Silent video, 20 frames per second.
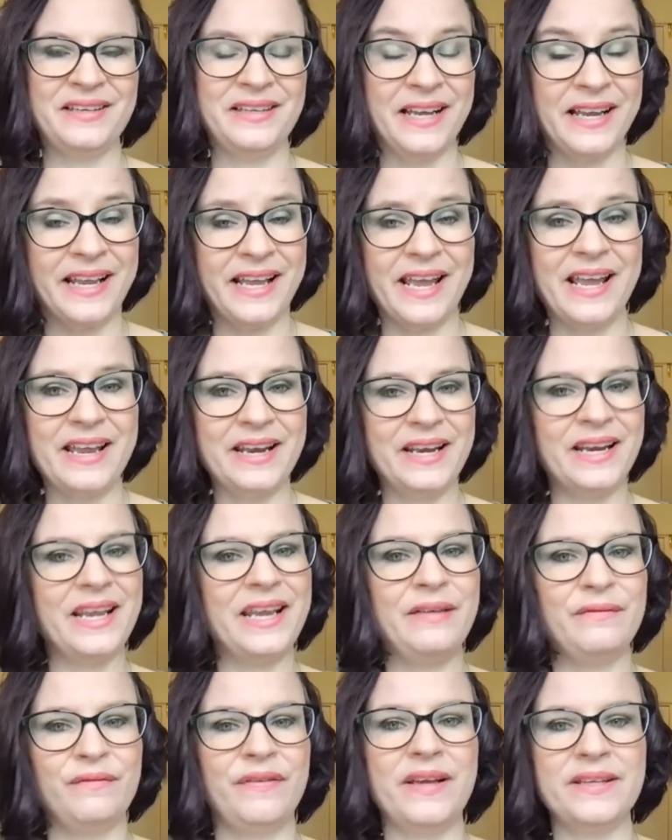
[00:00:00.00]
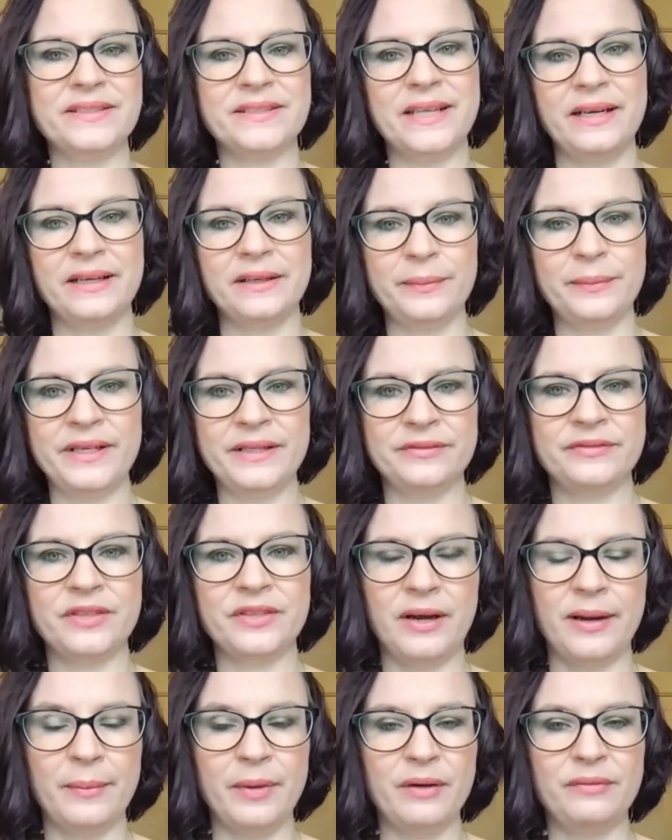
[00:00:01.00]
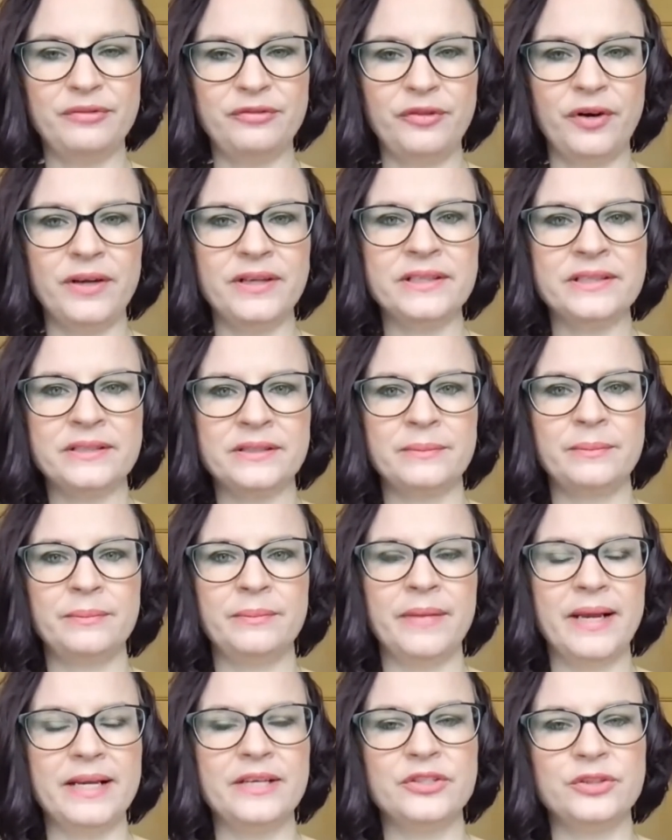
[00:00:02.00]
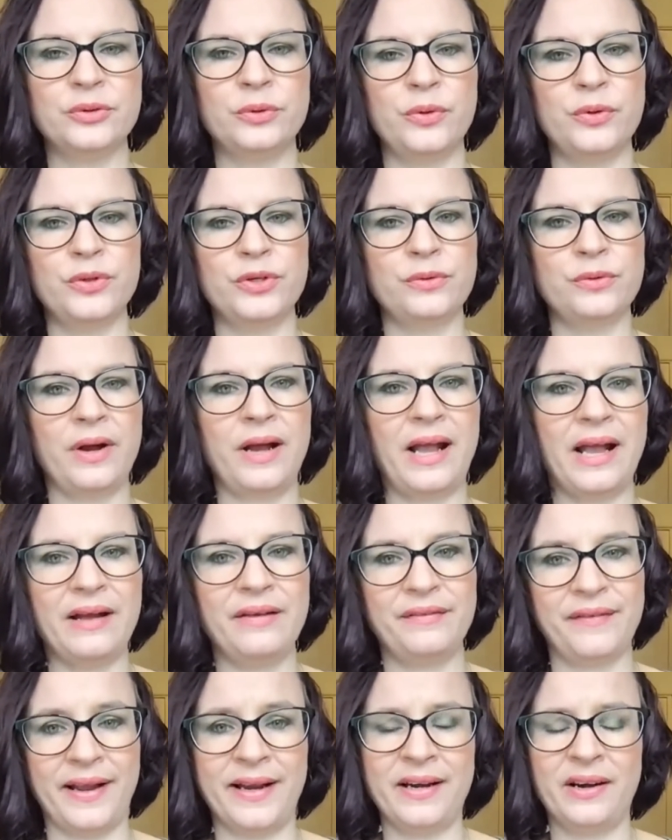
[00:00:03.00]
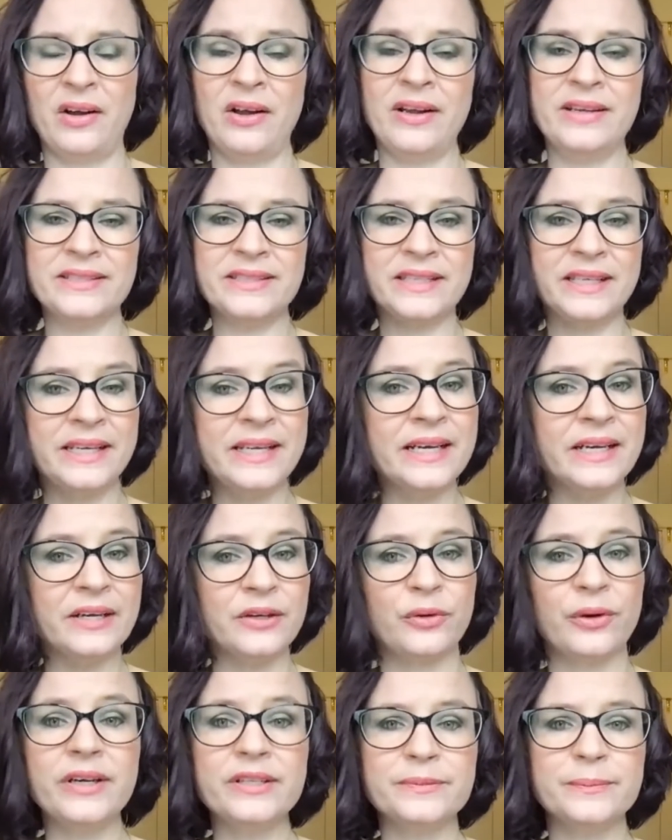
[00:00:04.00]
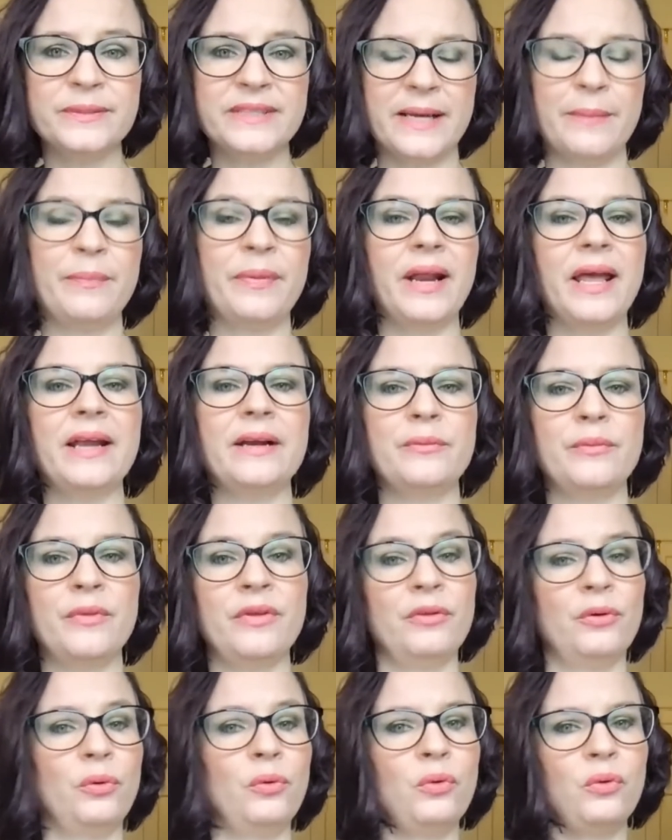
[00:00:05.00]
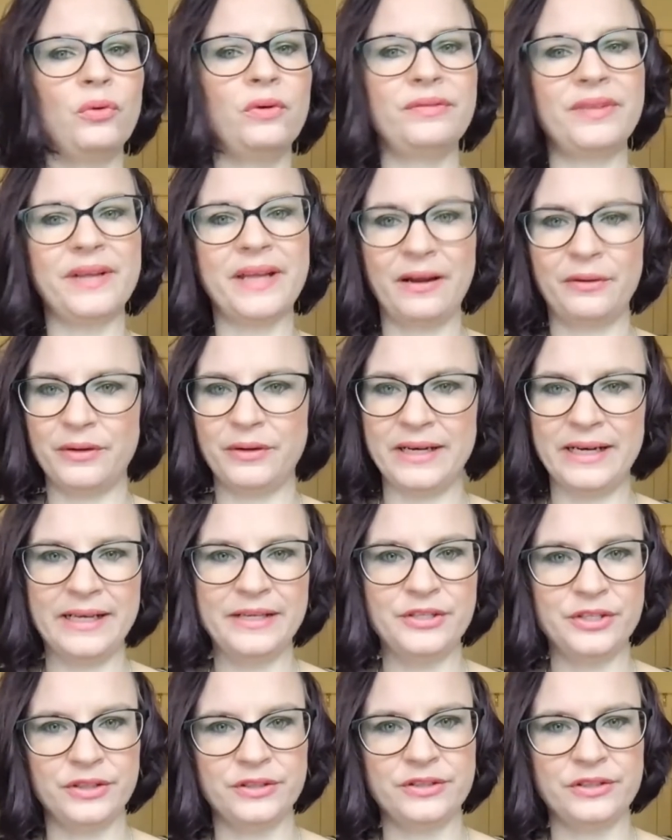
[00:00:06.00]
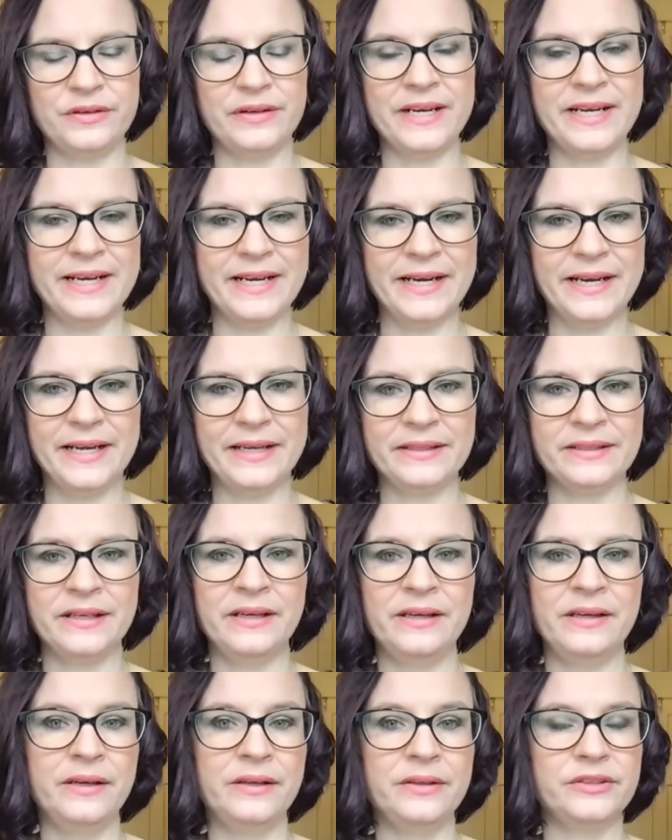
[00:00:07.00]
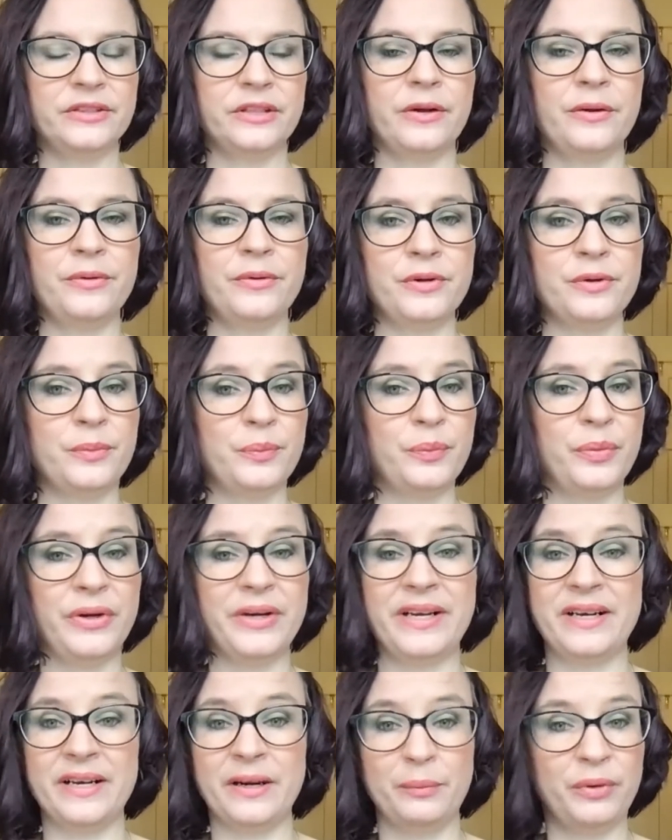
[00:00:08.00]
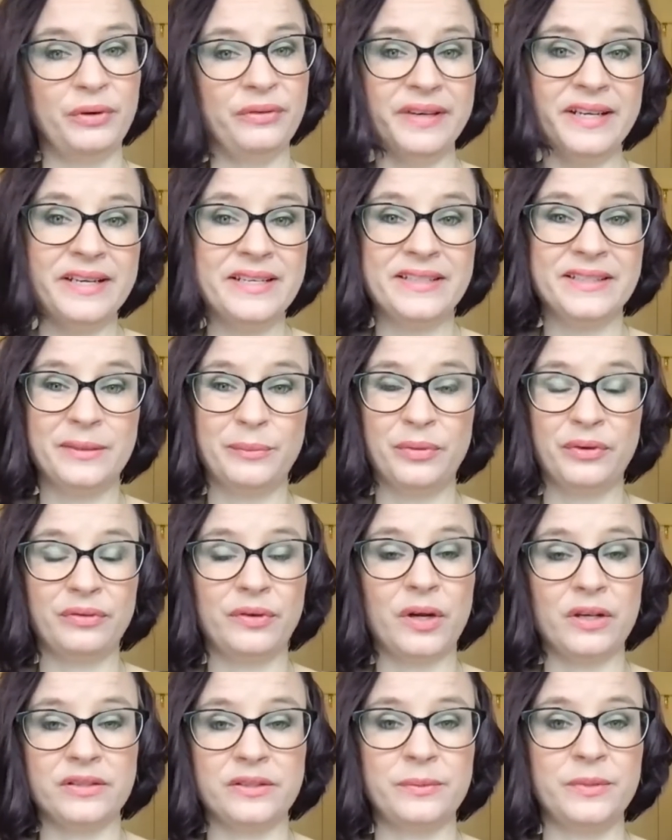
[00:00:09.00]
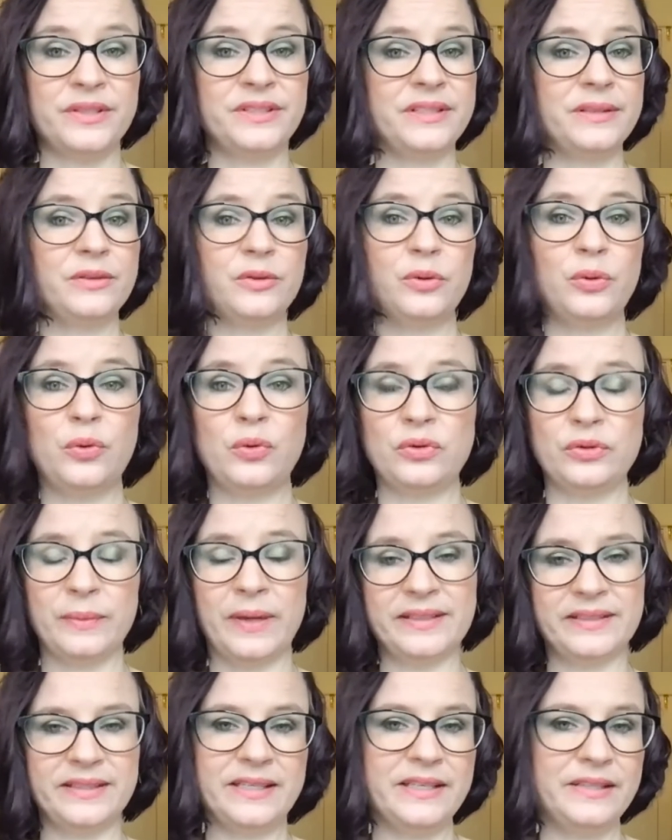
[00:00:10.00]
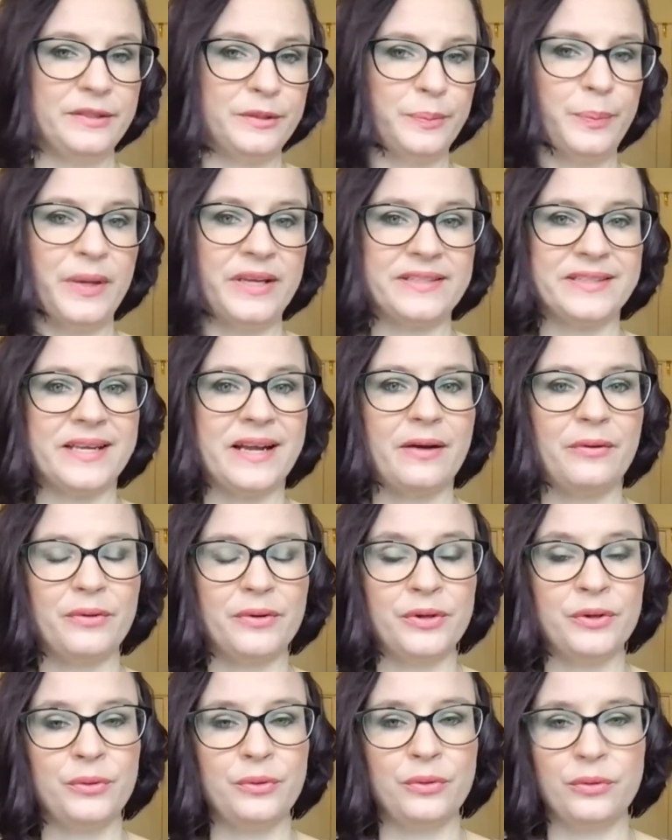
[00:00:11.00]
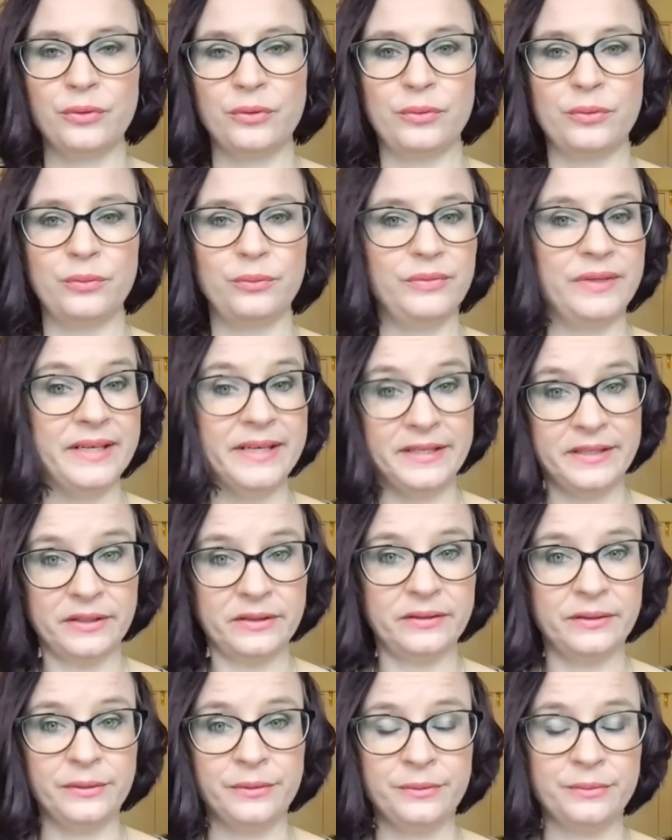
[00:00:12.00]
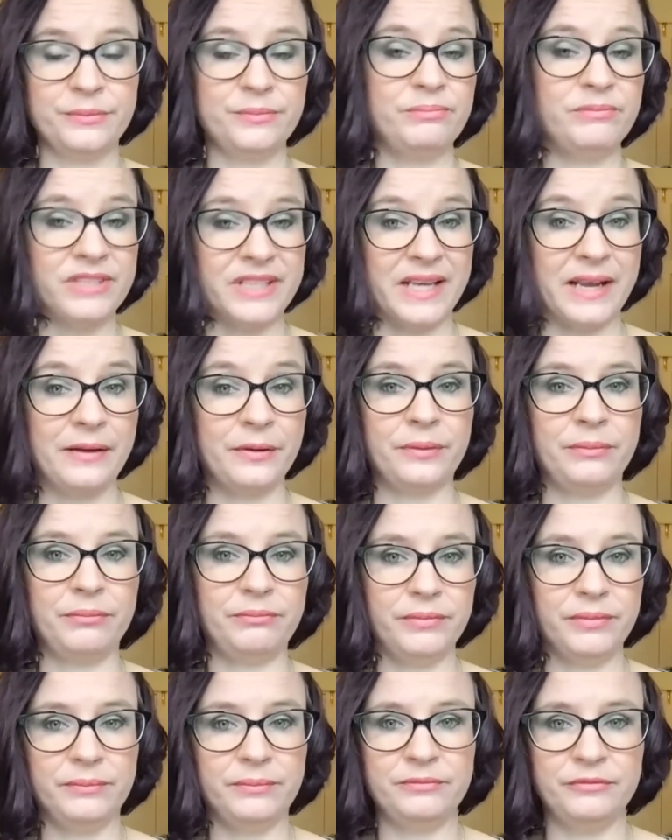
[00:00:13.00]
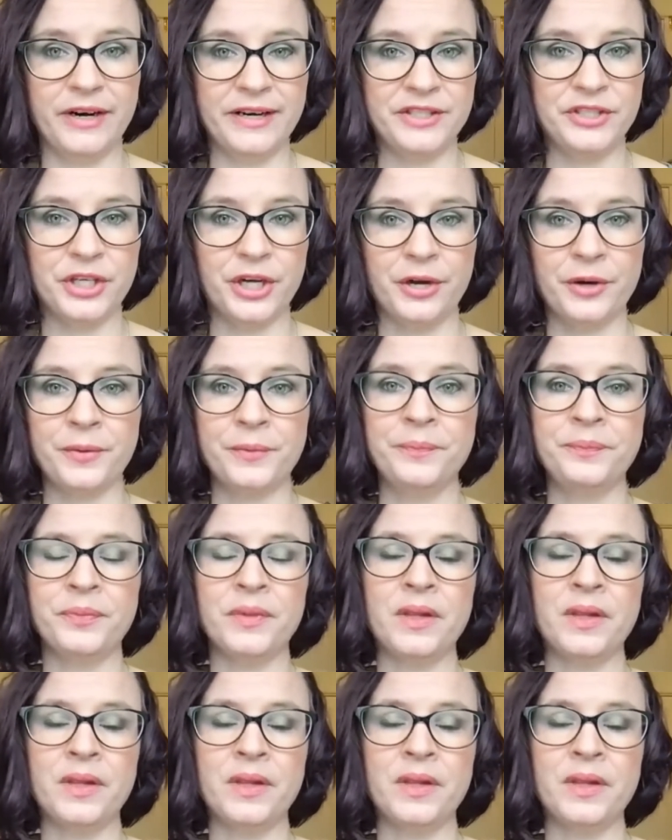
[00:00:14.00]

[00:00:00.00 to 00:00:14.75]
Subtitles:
Again, invest that little bit of time up front. Make sure you have a nice, clean, crisp template with all of the calculations you need in it. So you can put in number of leads, number of customers. It automatically spits out your lead to sale ratio.